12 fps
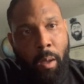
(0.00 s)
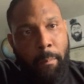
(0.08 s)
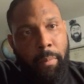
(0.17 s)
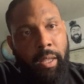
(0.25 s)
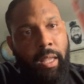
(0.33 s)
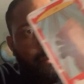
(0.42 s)

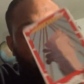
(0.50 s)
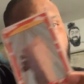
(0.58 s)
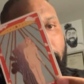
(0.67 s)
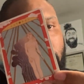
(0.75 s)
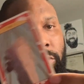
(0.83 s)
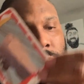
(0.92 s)
Put up
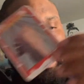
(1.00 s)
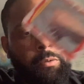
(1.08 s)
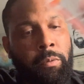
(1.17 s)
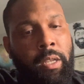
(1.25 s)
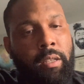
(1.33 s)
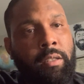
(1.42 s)
boundaries.
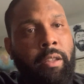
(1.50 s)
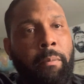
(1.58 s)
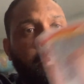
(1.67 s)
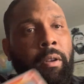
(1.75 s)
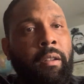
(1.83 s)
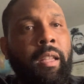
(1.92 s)
We need to start
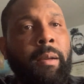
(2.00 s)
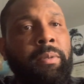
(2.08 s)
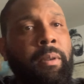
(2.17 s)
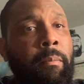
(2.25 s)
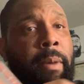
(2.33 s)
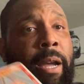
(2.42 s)
putting up
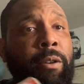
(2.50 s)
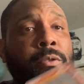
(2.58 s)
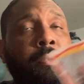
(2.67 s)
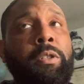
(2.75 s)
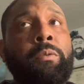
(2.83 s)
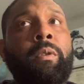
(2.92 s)
some
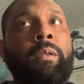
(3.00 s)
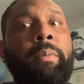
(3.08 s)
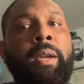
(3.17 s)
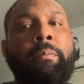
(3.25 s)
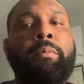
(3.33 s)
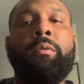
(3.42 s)
boundaries with
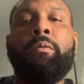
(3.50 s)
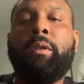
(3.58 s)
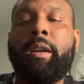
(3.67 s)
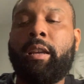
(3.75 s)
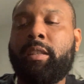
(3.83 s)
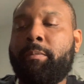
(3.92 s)
people,
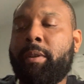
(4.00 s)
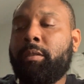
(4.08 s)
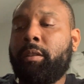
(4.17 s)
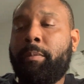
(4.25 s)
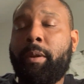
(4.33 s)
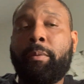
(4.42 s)

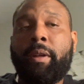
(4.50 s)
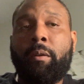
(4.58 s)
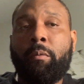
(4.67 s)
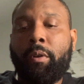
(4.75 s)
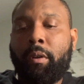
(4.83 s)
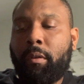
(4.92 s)
especially people at
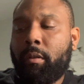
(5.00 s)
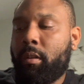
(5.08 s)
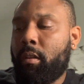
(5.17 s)
work.